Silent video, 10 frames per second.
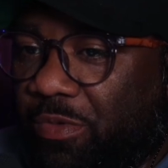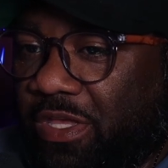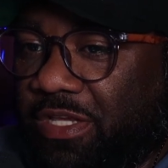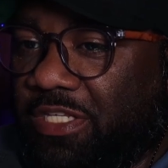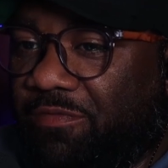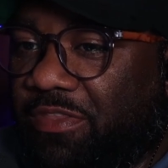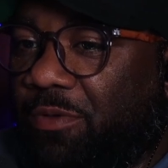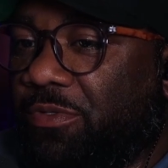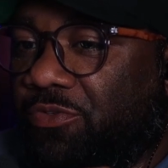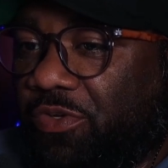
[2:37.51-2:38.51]
because if
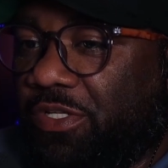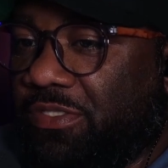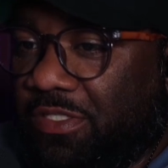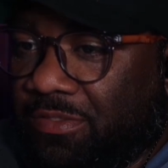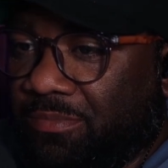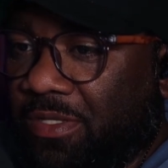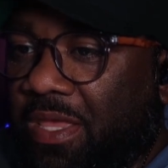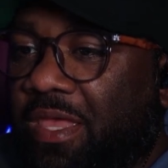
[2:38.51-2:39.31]
there was criticism,